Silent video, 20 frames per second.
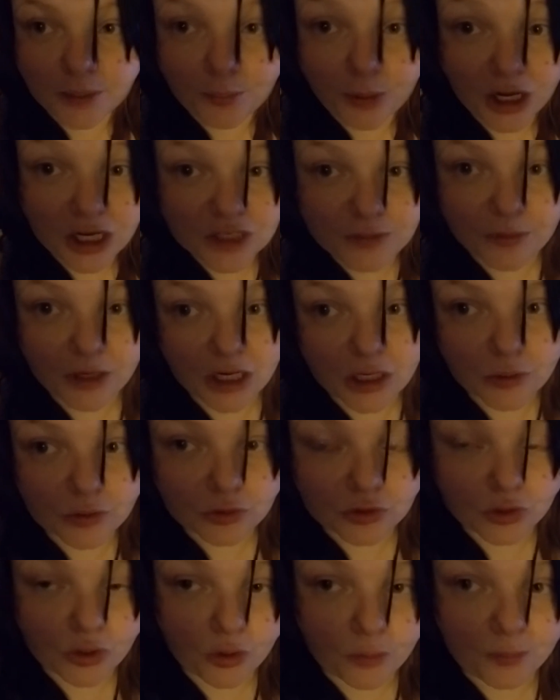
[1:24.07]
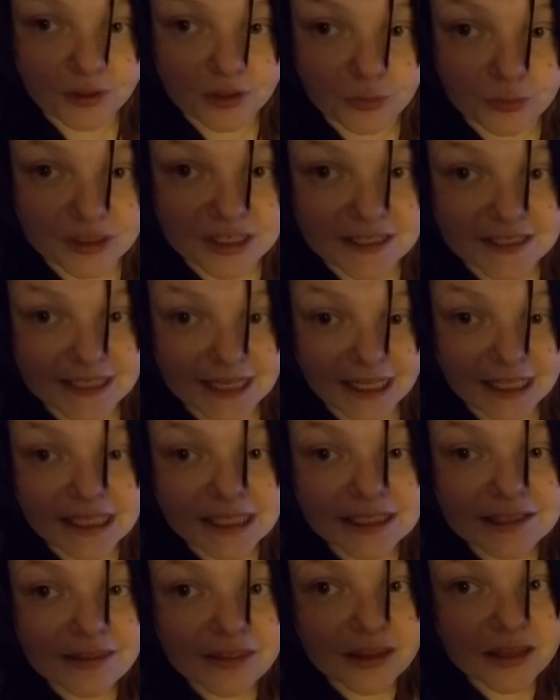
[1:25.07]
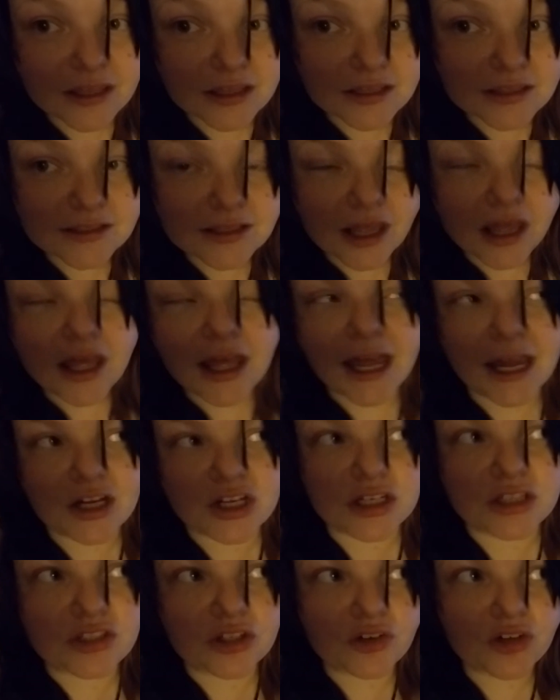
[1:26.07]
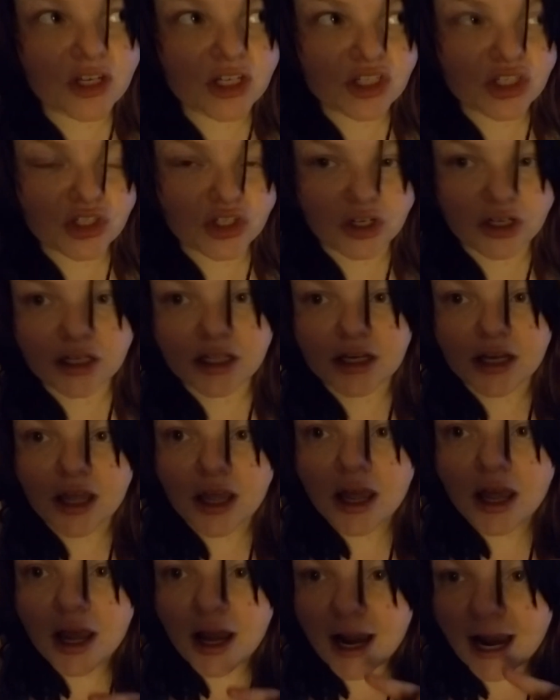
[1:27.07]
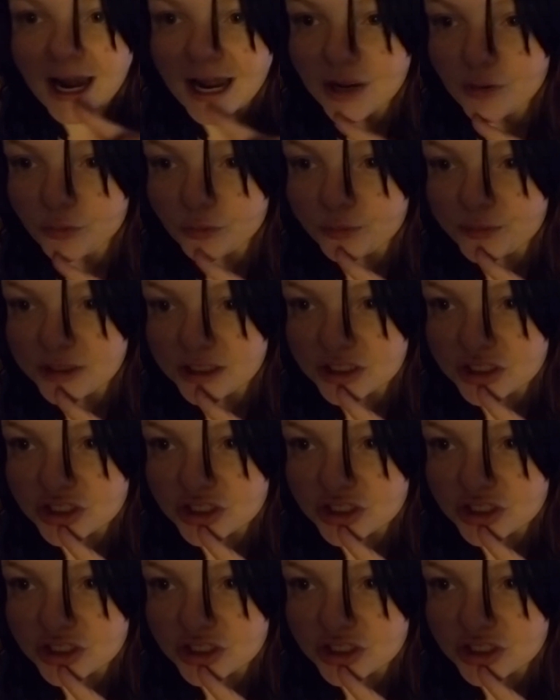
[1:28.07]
a Poshmark, so I'll be reselling things. Actually, it's already started. I will be